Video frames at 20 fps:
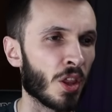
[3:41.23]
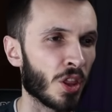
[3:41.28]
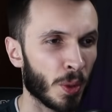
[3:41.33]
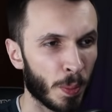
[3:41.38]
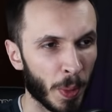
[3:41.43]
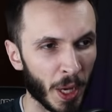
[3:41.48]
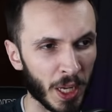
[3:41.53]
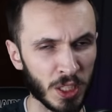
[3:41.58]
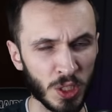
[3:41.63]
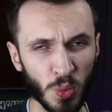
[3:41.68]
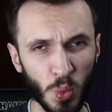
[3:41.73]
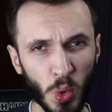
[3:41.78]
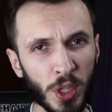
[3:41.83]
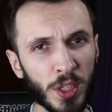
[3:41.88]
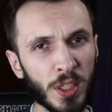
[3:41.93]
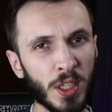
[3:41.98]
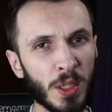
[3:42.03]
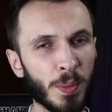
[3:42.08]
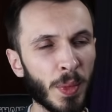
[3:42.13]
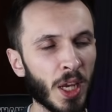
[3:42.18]
The Batter
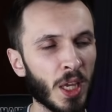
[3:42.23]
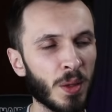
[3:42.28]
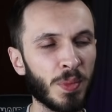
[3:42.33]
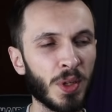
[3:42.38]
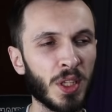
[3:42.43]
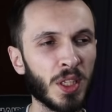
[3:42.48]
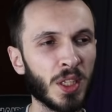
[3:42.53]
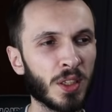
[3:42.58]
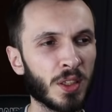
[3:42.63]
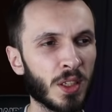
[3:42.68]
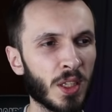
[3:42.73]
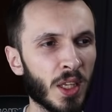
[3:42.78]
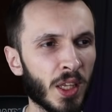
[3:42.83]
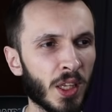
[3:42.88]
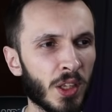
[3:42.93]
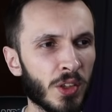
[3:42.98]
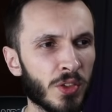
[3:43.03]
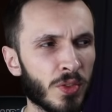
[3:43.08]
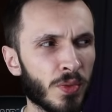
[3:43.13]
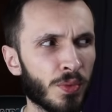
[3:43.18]
one, in my opinion,
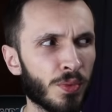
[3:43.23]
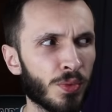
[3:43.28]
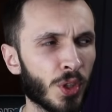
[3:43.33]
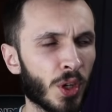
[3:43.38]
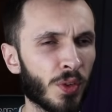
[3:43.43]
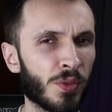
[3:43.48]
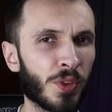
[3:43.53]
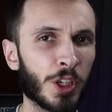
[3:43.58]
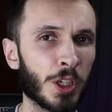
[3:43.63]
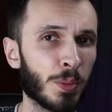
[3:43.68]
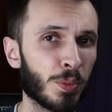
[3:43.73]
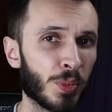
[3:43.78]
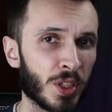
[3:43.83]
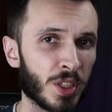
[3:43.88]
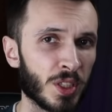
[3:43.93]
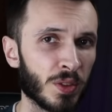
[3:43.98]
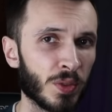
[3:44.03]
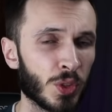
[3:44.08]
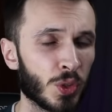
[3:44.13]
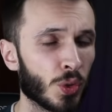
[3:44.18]
is not very
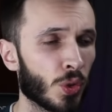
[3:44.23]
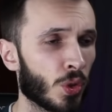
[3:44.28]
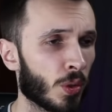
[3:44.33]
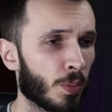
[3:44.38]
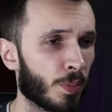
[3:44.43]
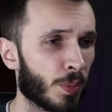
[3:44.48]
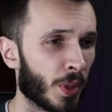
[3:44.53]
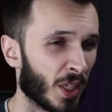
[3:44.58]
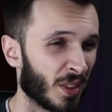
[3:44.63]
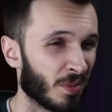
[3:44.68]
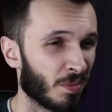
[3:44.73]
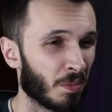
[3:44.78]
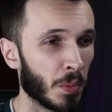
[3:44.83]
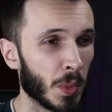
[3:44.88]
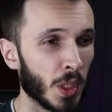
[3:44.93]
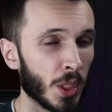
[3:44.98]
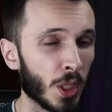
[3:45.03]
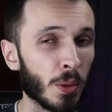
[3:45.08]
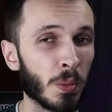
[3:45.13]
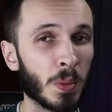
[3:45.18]
impressive at all, but
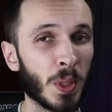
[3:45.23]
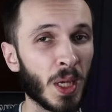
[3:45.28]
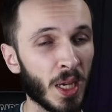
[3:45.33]
you know,